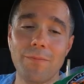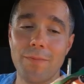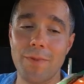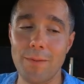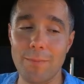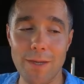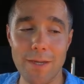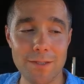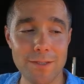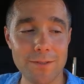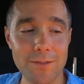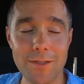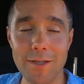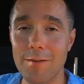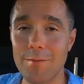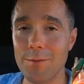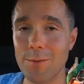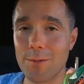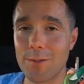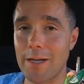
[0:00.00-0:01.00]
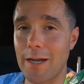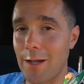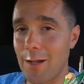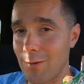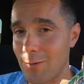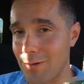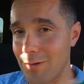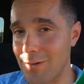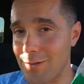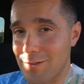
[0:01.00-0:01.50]
They basically have no
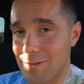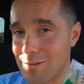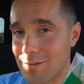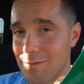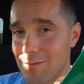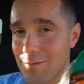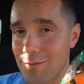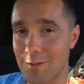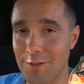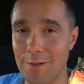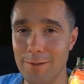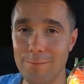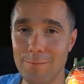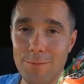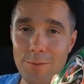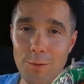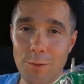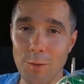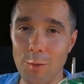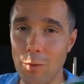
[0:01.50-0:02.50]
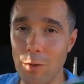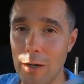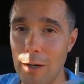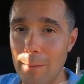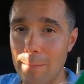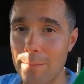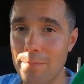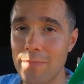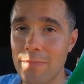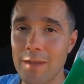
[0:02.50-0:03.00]
calories. They're going to fill you
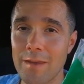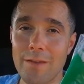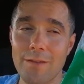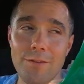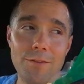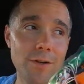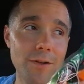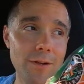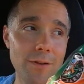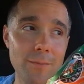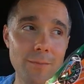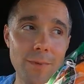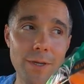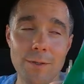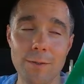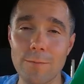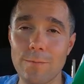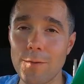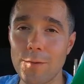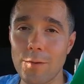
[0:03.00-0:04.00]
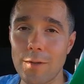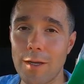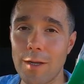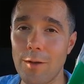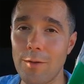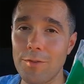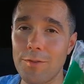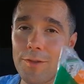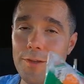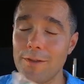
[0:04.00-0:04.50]
up. They're going to make you feel
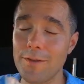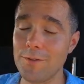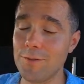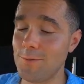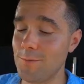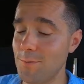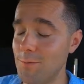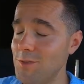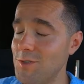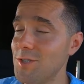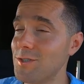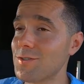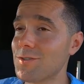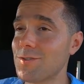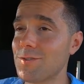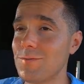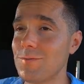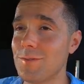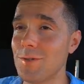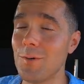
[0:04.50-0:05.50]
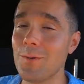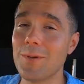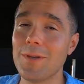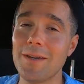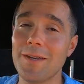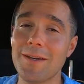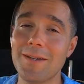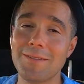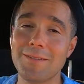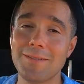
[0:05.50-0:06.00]
healthy. Just don't
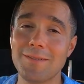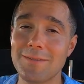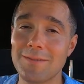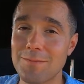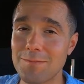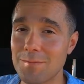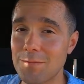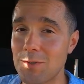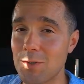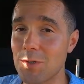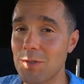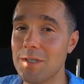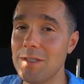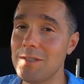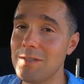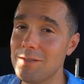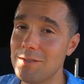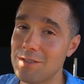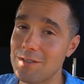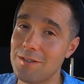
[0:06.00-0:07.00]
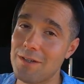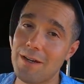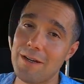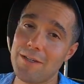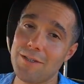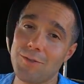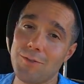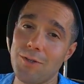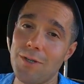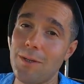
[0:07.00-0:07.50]
get cookies and
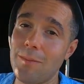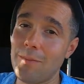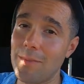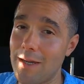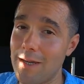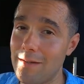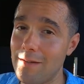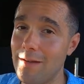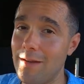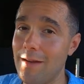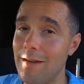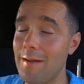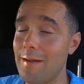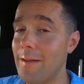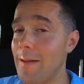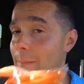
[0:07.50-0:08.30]
ice cream at night.